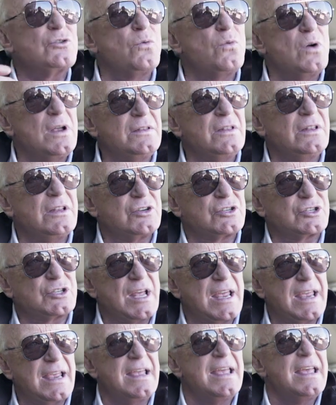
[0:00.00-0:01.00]
to win this
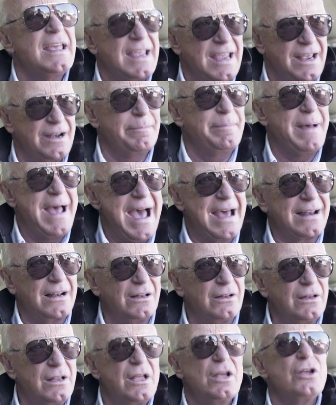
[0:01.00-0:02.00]
thing in a
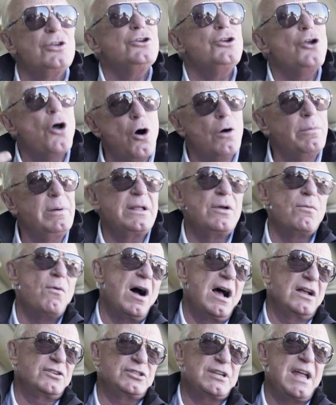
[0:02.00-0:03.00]
battle. Nobody
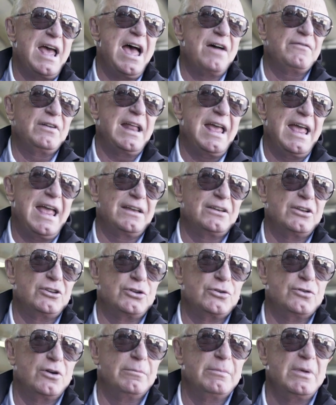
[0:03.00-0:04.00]
wants to have it handed
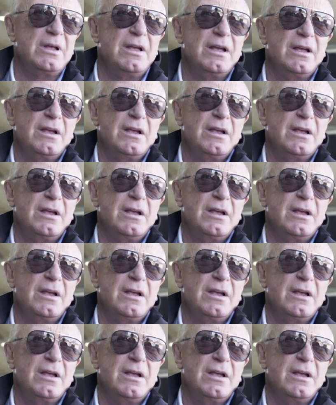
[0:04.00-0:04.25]
to them.